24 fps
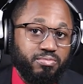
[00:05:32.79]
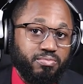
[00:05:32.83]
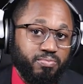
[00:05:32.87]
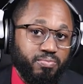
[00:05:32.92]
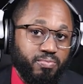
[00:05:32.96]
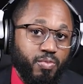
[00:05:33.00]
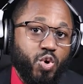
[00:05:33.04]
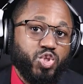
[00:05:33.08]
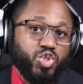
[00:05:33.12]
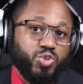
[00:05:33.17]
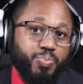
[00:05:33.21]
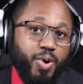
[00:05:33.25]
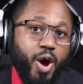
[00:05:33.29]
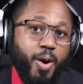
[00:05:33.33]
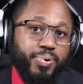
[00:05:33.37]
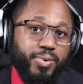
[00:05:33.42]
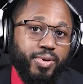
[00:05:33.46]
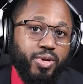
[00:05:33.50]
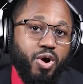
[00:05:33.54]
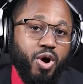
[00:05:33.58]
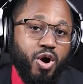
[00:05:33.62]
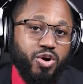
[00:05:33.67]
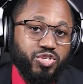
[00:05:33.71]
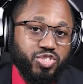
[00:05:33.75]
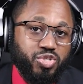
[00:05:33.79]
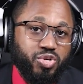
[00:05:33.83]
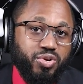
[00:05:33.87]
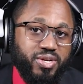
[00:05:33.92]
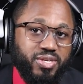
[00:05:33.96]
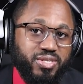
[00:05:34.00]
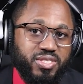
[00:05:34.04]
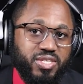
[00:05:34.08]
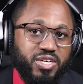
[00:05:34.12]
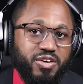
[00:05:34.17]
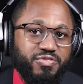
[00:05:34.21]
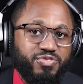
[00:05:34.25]
most popular
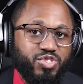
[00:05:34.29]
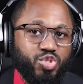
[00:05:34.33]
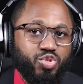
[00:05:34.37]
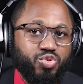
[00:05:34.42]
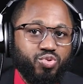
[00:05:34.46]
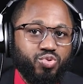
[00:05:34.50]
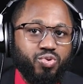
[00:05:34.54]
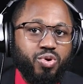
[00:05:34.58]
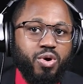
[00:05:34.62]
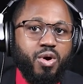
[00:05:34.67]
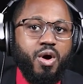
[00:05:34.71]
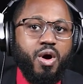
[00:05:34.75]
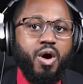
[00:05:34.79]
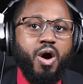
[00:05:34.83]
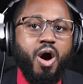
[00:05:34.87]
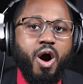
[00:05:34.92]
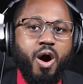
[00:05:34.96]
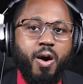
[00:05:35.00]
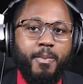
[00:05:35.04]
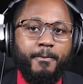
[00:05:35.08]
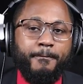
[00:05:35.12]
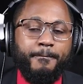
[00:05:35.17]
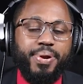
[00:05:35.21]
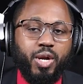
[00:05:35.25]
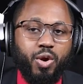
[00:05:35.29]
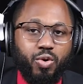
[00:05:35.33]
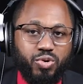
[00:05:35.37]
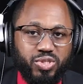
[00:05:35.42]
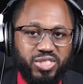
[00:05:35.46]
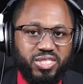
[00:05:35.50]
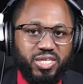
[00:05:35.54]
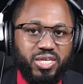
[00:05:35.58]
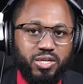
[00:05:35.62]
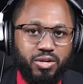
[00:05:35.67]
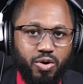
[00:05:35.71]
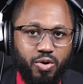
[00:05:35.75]
alternative to a
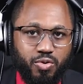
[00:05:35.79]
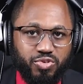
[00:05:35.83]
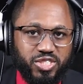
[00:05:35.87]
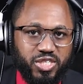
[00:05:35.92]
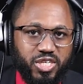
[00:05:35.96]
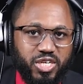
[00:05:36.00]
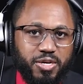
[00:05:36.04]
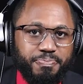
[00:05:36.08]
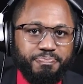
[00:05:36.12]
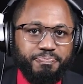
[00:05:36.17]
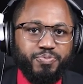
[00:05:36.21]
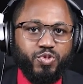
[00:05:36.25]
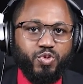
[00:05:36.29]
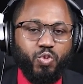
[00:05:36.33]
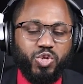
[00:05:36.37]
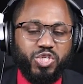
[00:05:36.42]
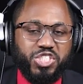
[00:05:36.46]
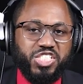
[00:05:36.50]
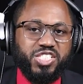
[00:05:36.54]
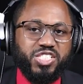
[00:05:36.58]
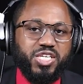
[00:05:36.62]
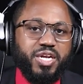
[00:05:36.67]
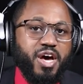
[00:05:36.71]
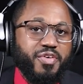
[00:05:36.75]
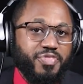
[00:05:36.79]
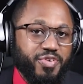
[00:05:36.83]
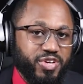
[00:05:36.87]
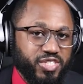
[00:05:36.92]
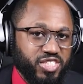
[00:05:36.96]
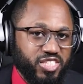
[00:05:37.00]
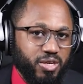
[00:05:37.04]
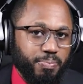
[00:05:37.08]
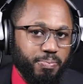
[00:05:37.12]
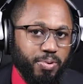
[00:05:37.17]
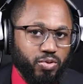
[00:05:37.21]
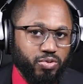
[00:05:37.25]
Bloaty Nosy, which is another
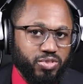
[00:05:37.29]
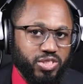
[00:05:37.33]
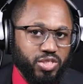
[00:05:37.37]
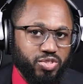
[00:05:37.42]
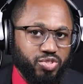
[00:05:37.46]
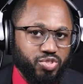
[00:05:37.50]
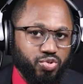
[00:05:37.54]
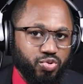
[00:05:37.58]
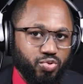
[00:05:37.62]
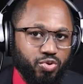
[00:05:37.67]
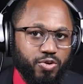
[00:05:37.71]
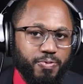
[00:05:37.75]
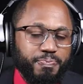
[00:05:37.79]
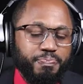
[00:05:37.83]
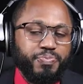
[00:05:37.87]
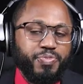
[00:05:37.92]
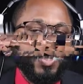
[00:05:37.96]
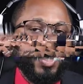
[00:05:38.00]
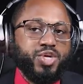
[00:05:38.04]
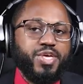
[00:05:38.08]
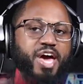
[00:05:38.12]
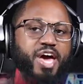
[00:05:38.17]
debloating tool. You